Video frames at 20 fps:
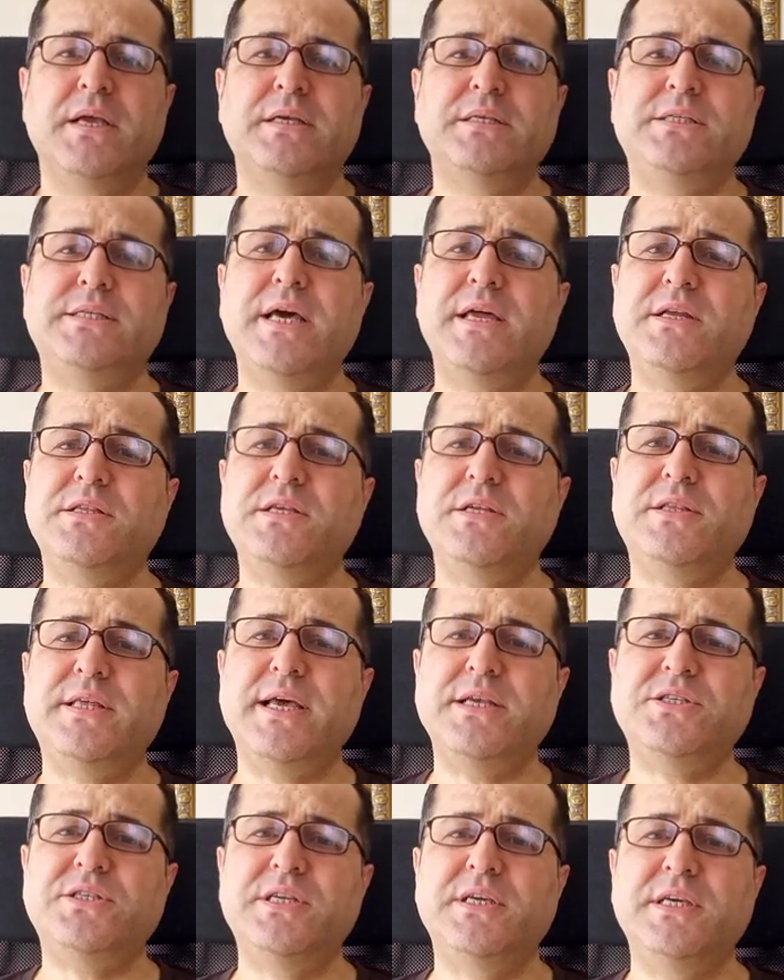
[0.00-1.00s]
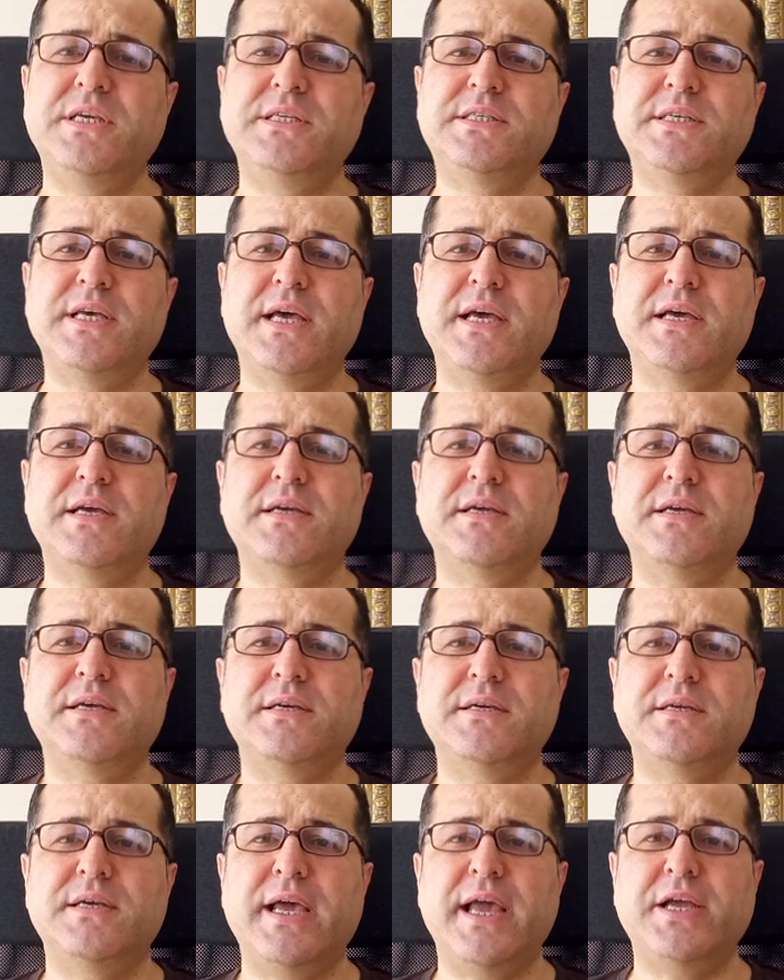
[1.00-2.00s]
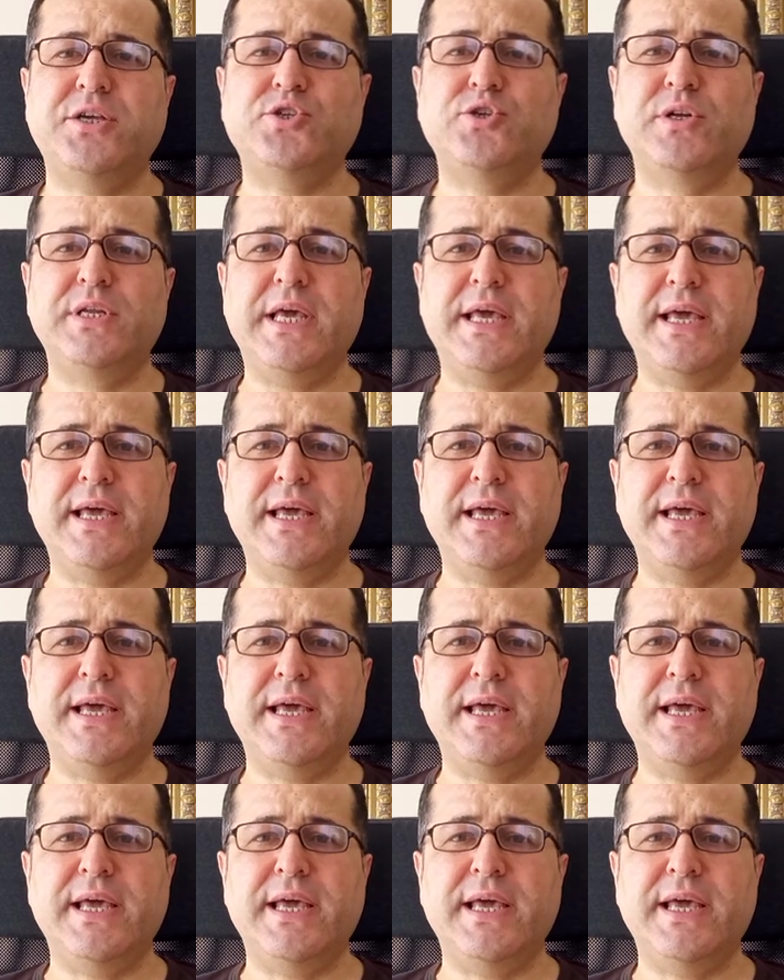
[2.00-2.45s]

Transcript: Sanity testing is a actually